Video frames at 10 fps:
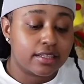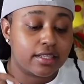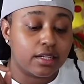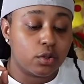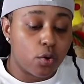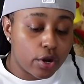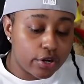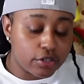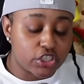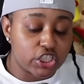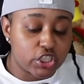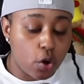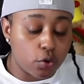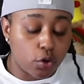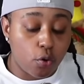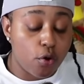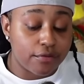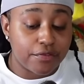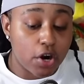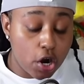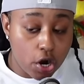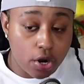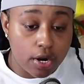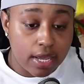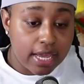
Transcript: the lawyer just go to court for her